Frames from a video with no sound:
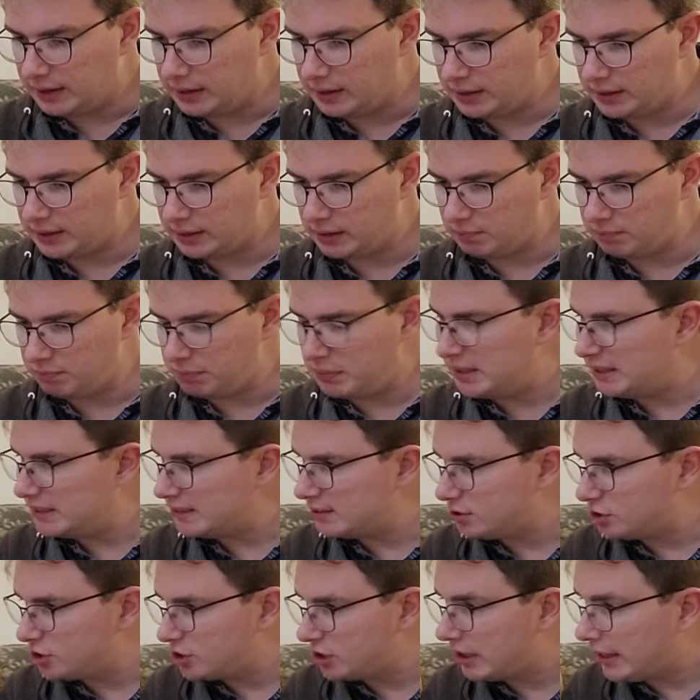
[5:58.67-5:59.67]
little
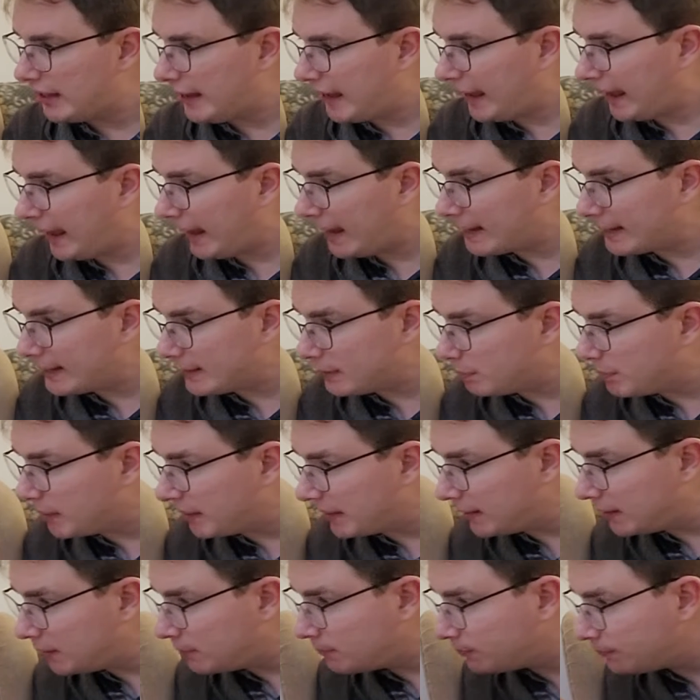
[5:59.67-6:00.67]
miniature hangar
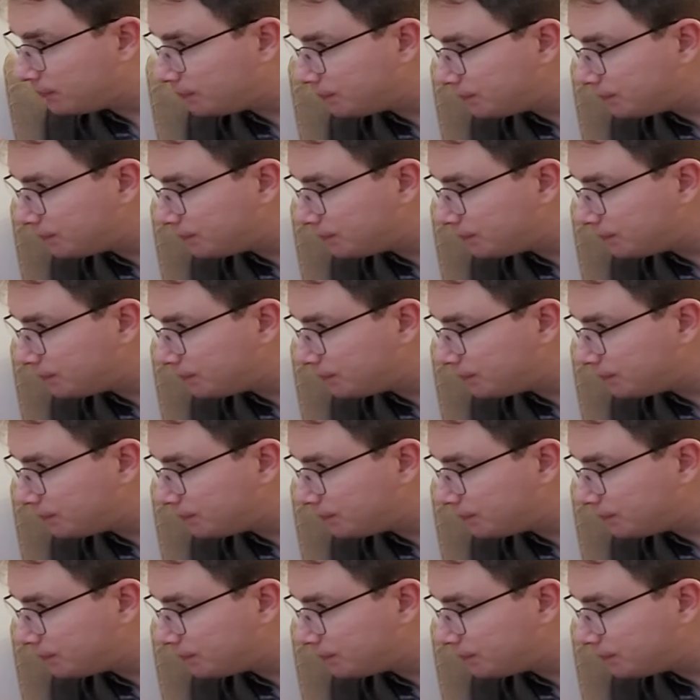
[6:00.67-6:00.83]
bay.